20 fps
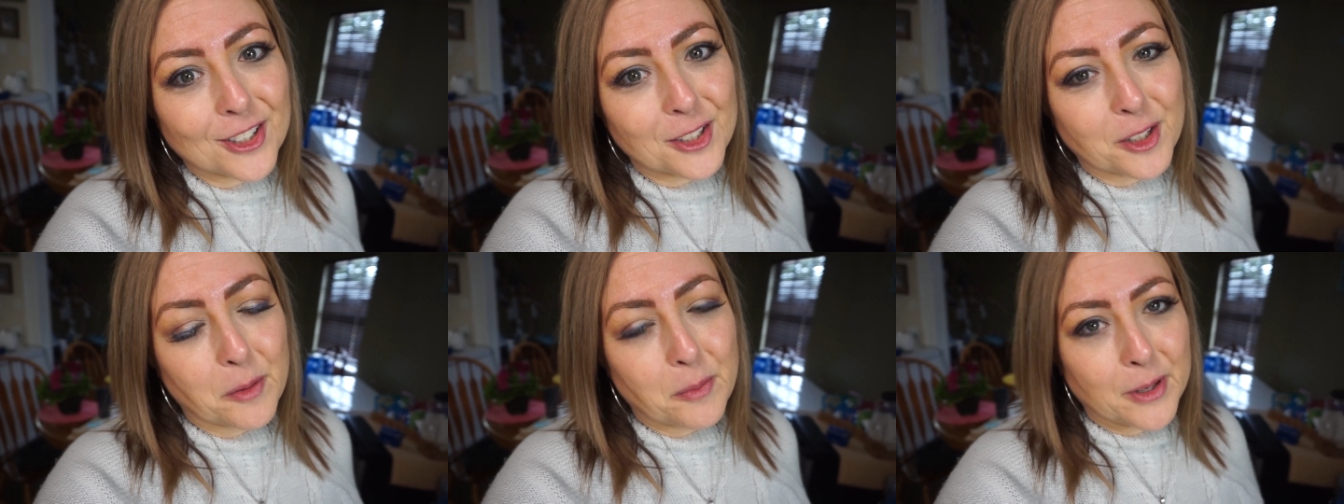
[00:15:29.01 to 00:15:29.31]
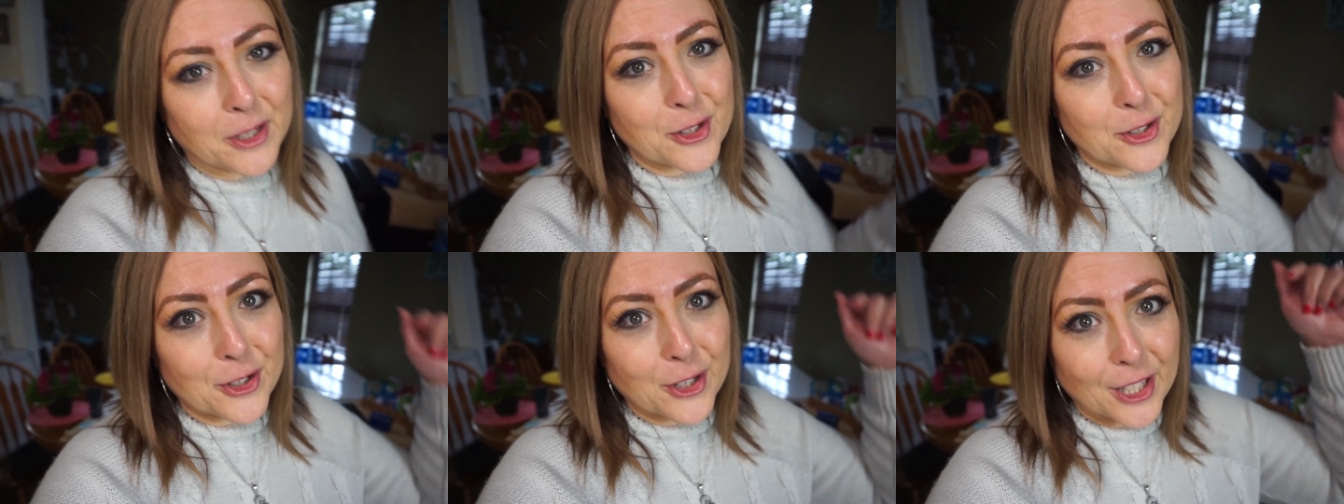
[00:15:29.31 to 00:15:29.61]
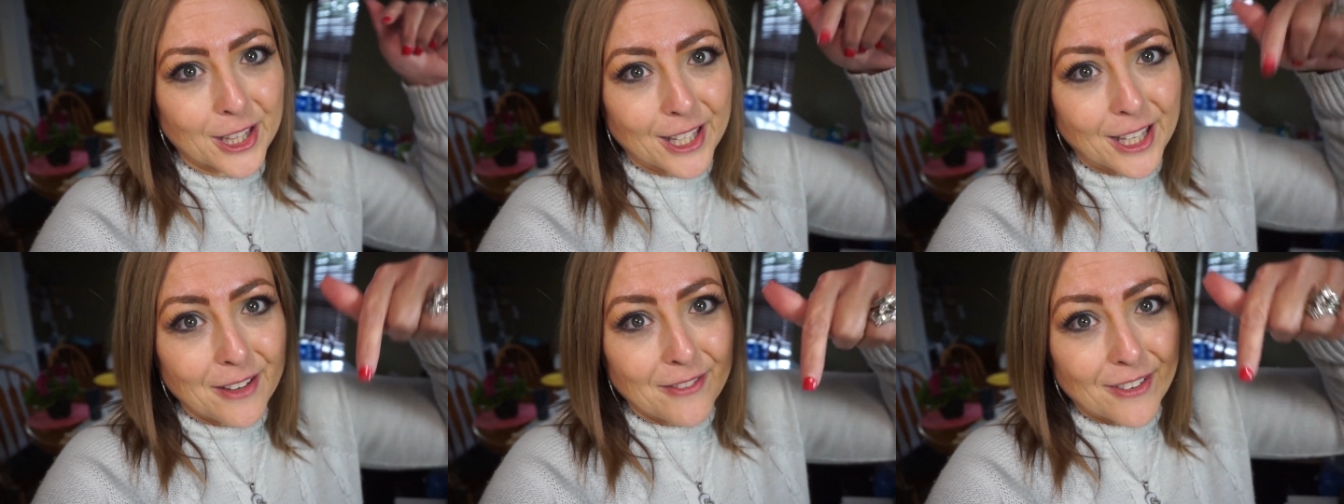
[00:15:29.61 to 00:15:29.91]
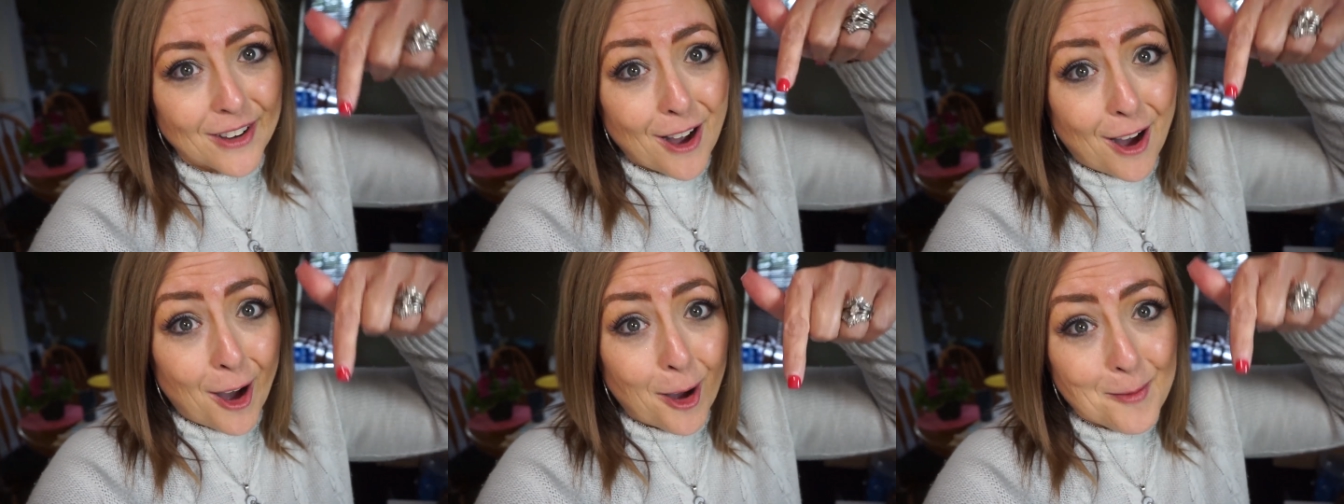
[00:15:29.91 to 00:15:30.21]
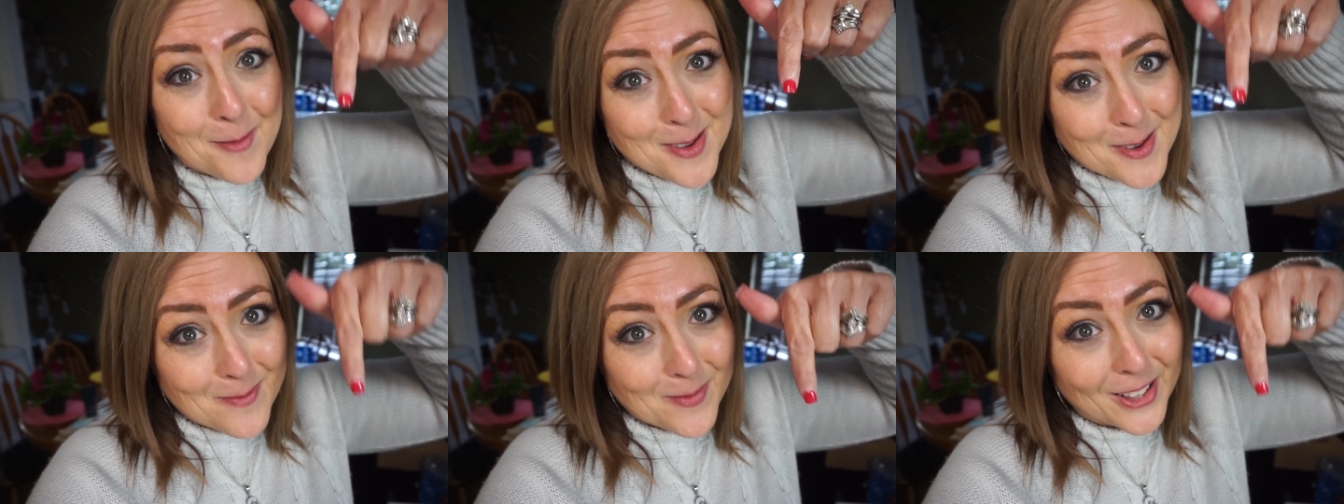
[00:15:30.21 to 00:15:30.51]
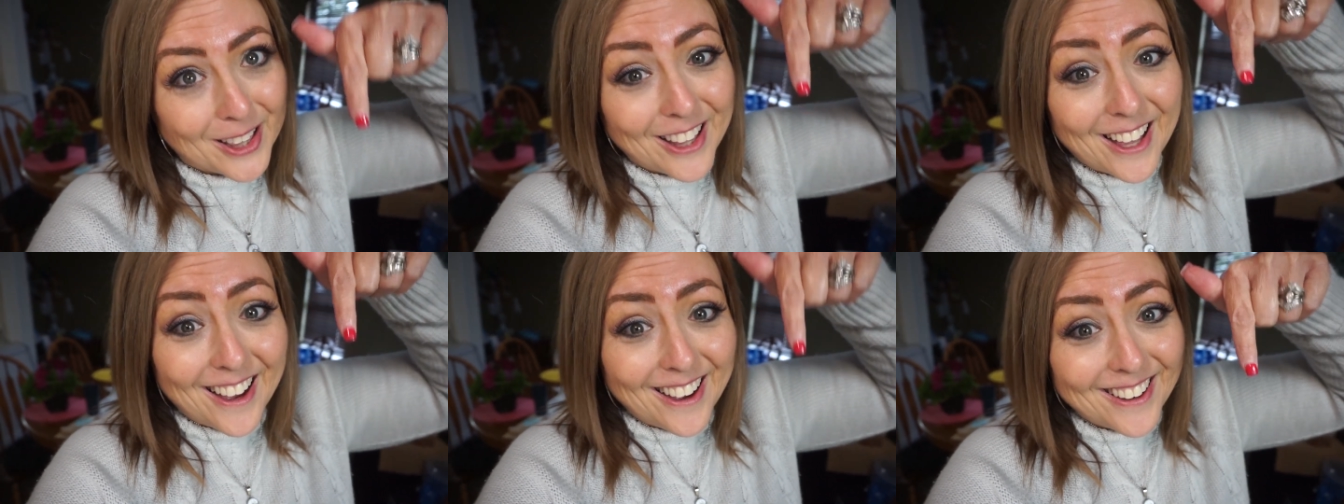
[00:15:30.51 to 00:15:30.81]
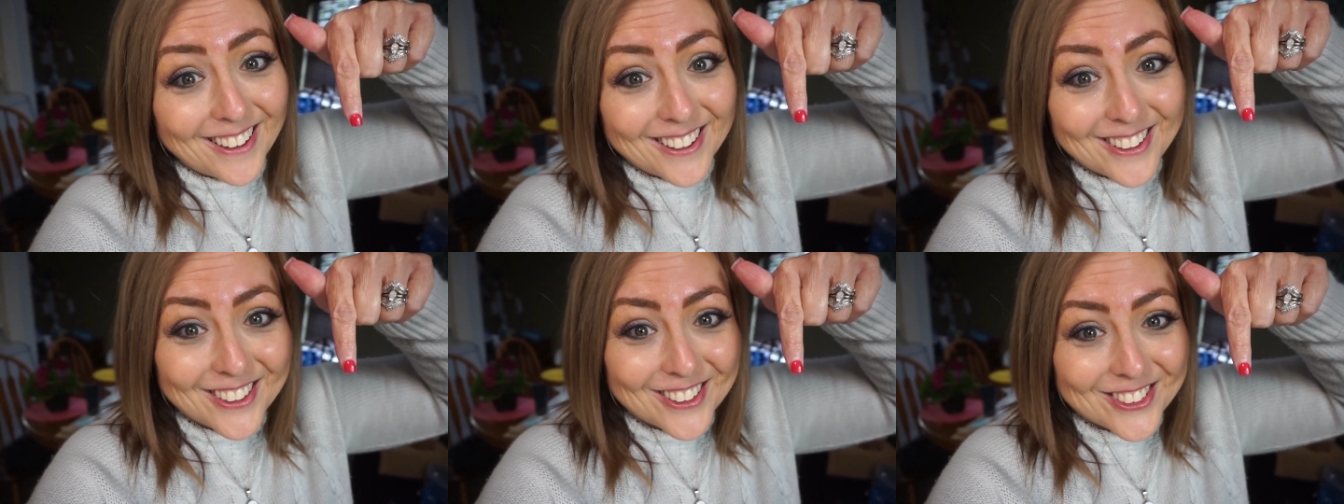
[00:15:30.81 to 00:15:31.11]
so be sure and leave a comment
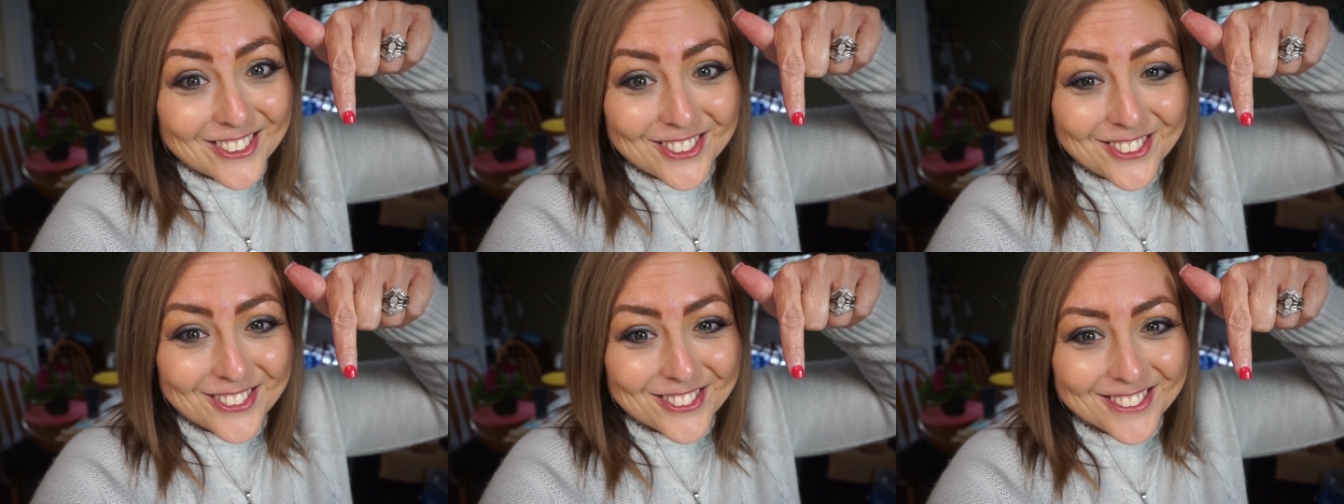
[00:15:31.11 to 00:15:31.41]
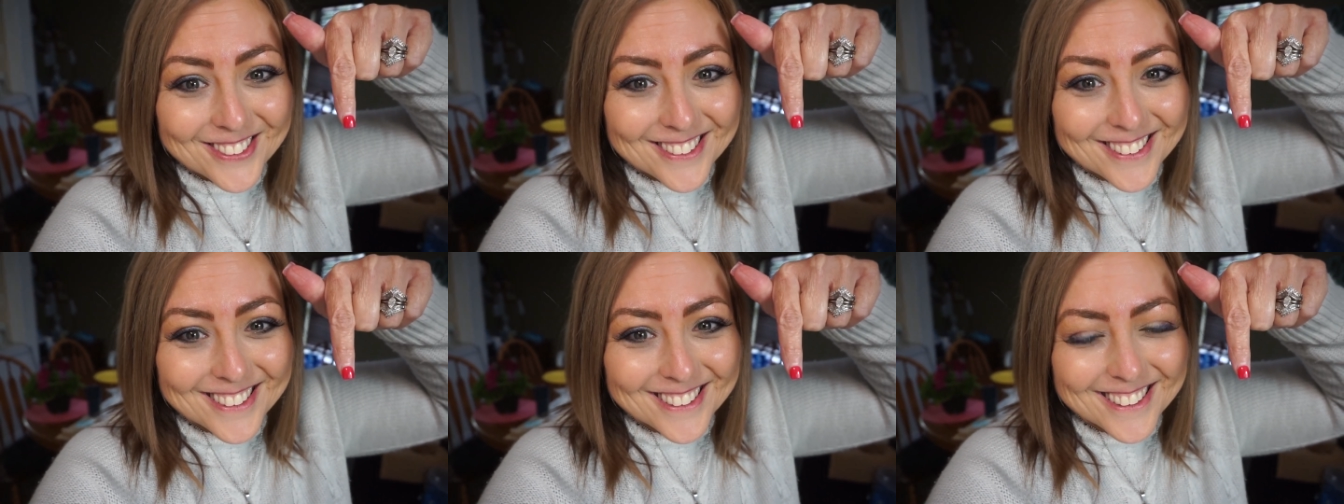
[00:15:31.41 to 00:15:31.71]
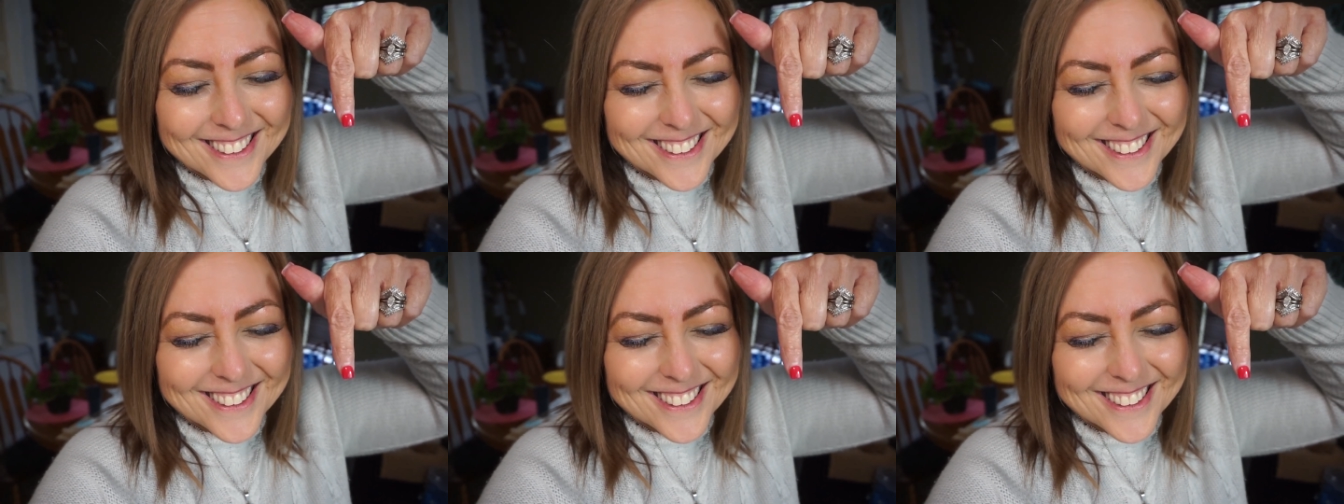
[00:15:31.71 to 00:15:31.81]
below.